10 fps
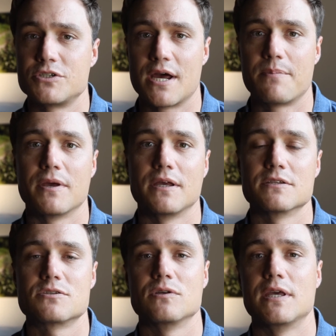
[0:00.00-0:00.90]
trapping
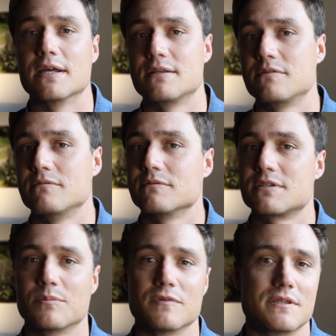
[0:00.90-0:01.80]
to get
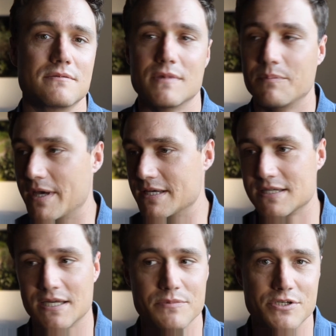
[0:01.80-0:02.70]
some of the
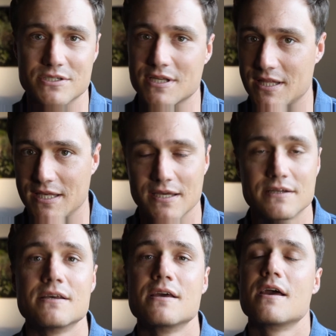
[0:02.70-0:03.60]
amazing images that they get.